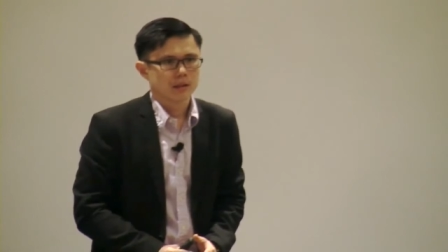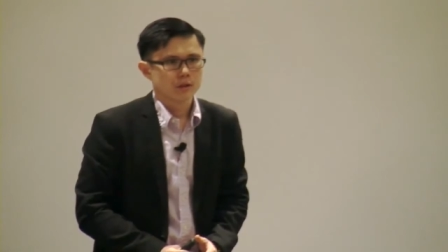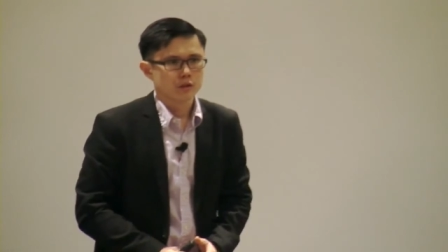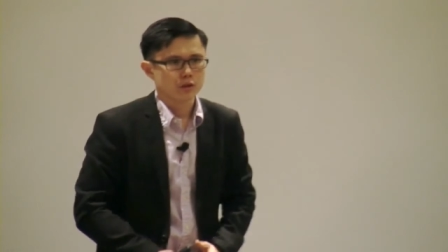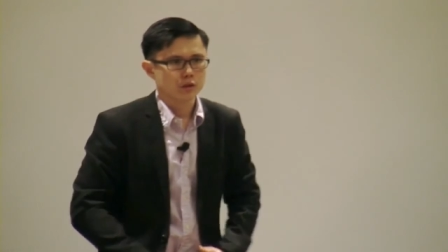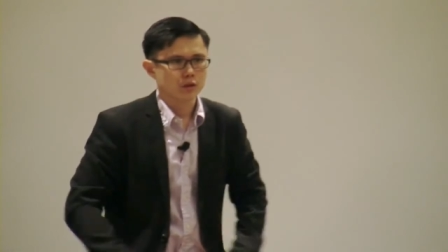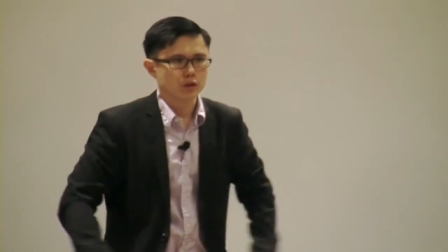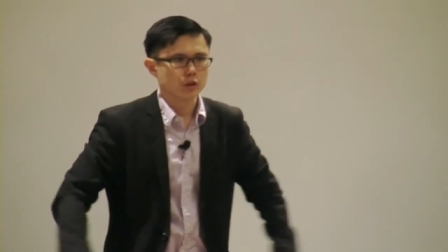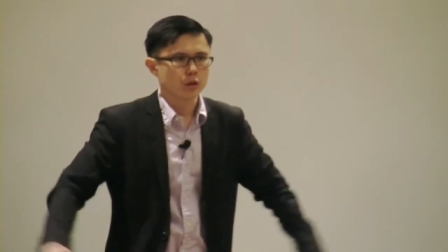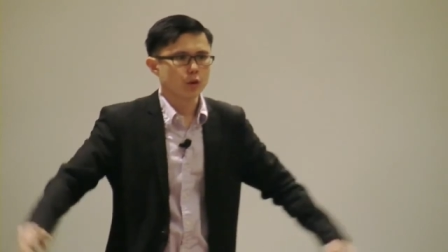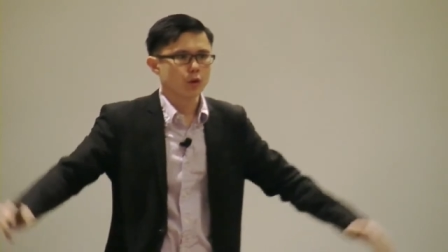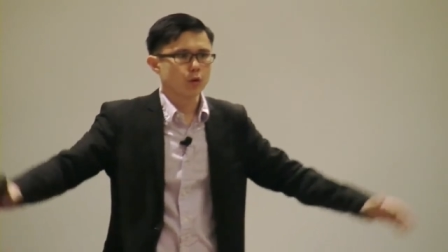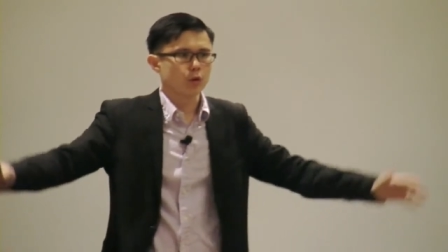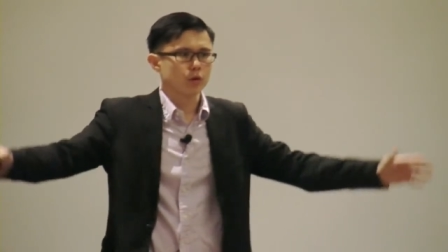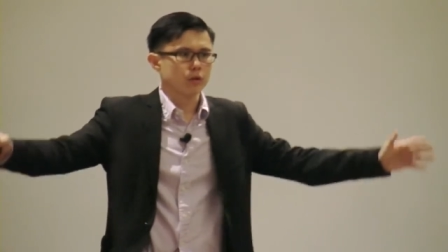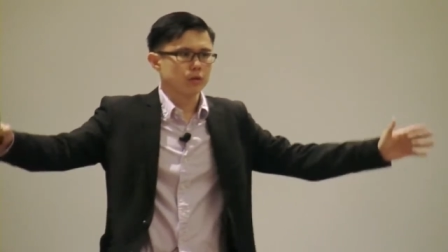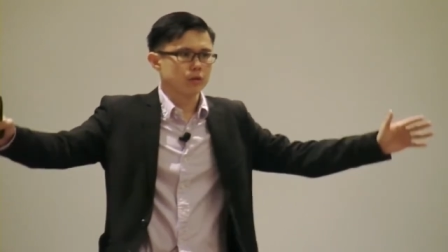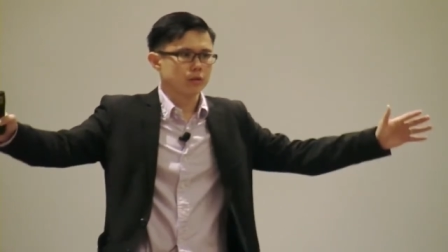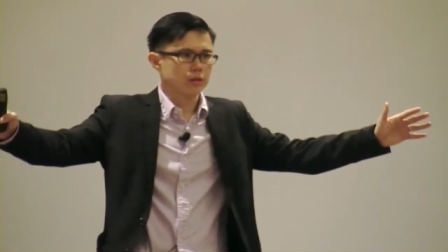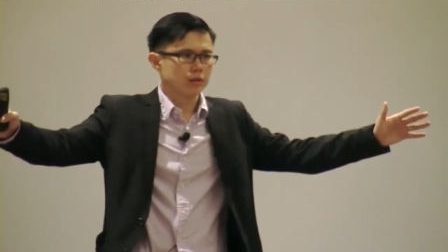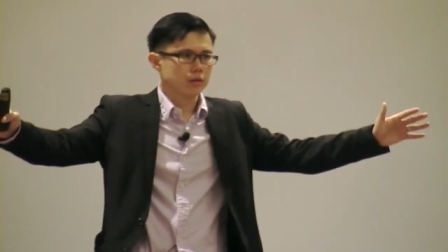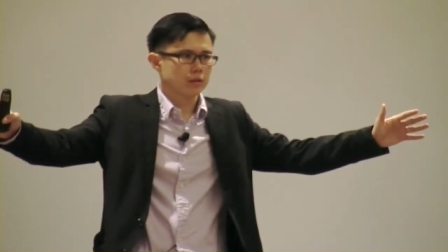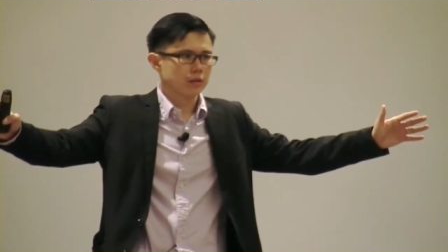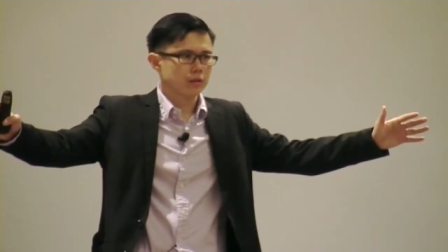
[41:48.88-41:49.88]
So,
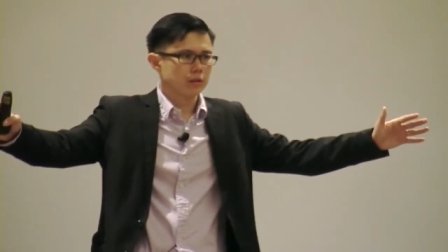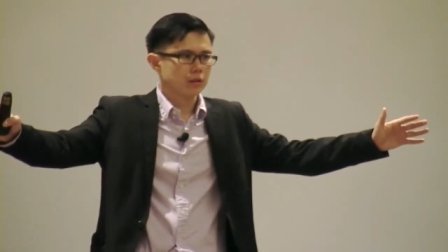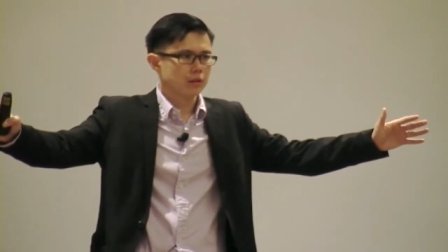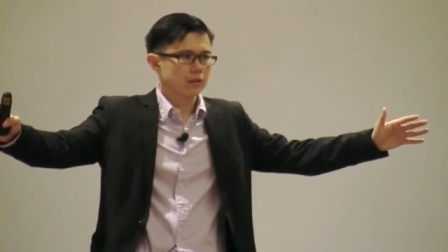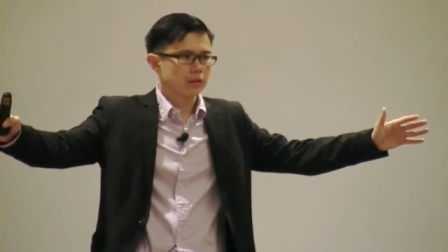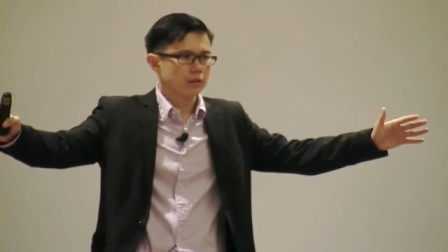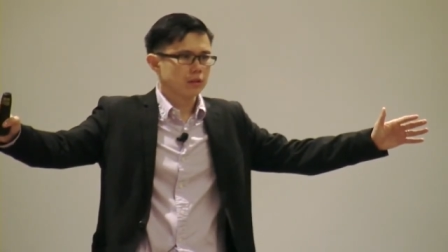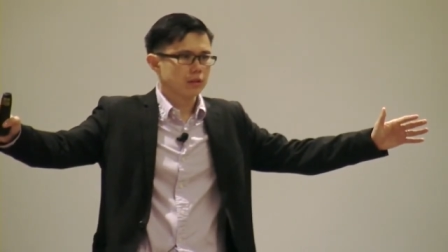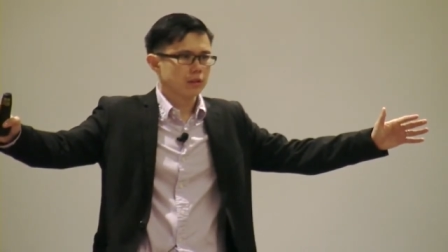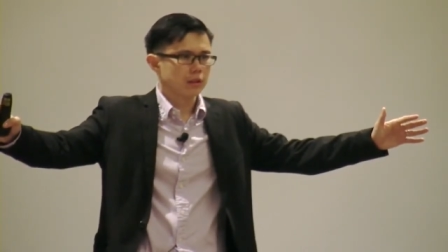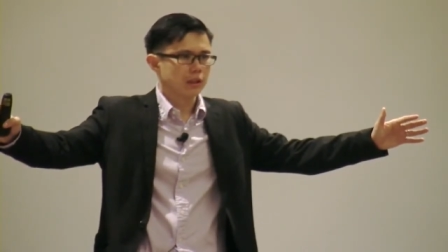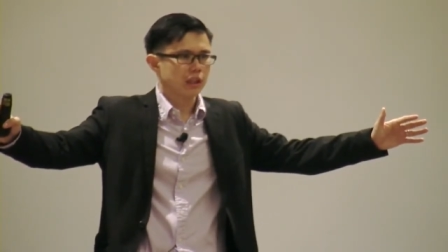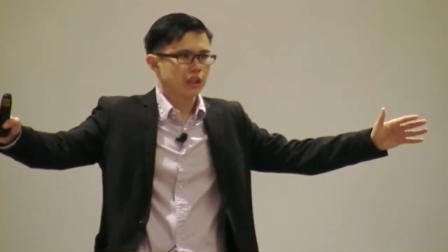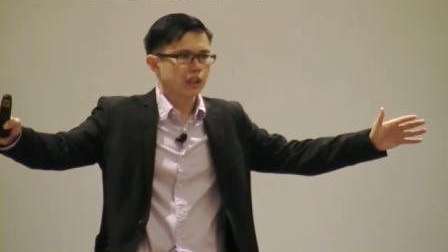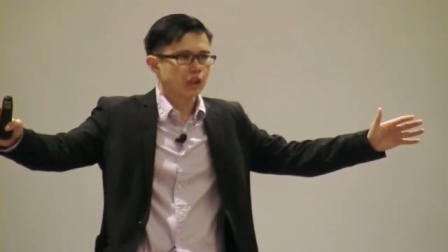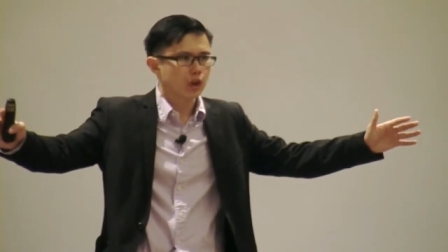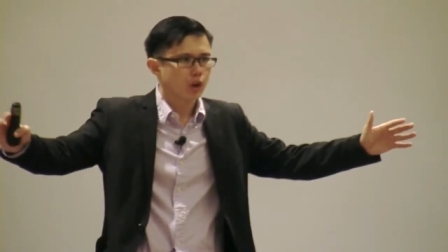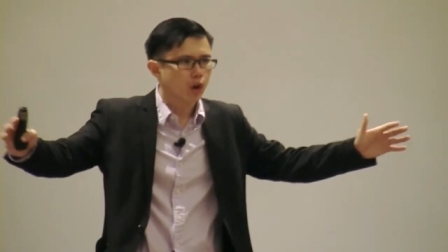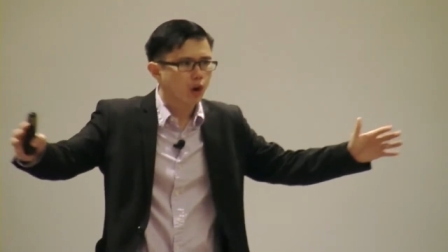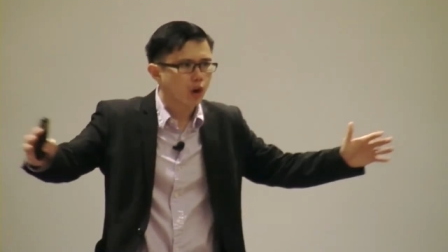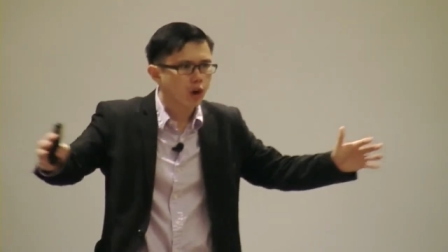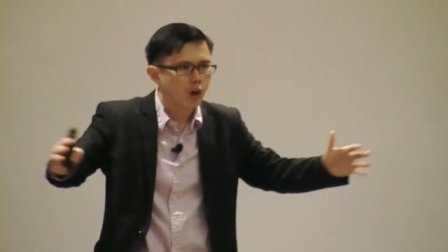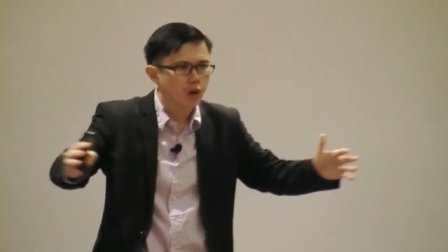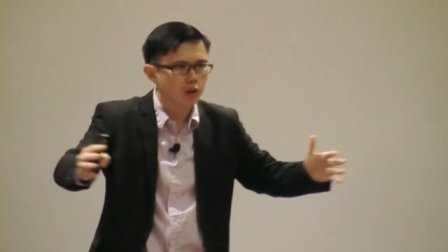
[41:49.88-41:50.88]
He
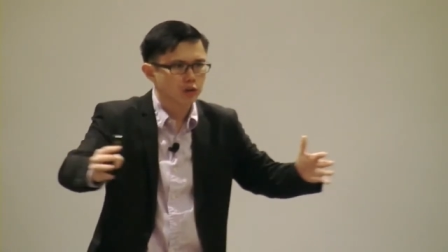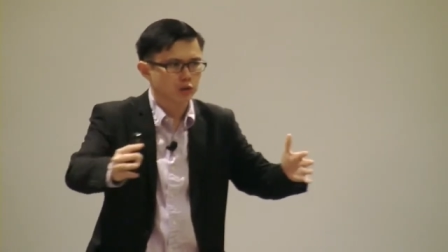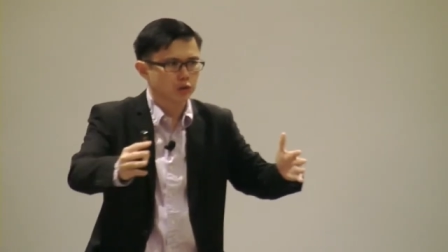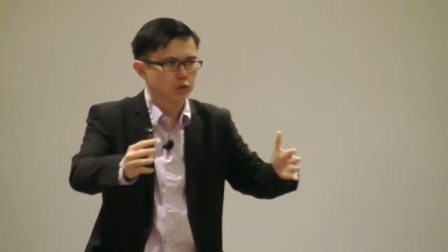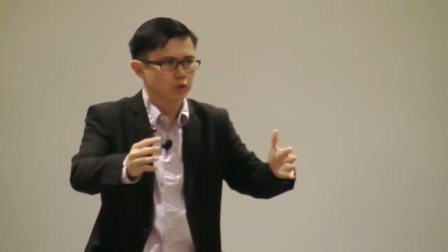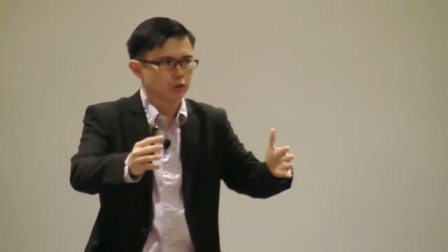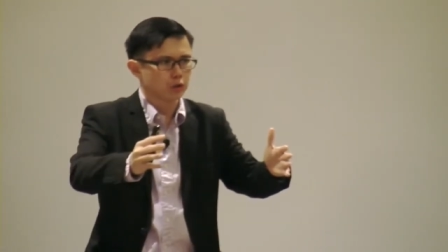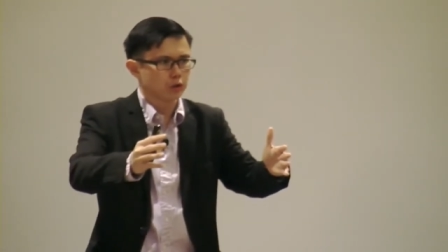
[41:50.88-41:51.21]
calls you